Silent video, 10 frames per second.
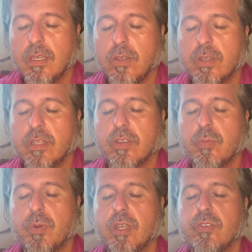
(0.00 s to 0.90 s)
you can
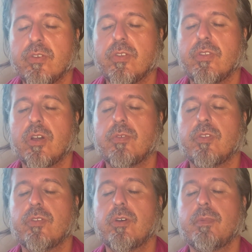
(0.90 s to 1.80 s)
express yourself in
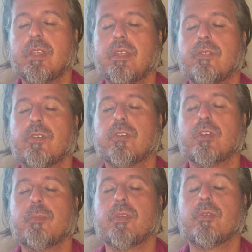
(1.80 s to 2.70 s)
so many different
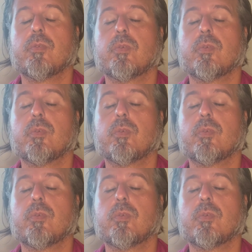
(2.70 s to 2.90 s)
shapes and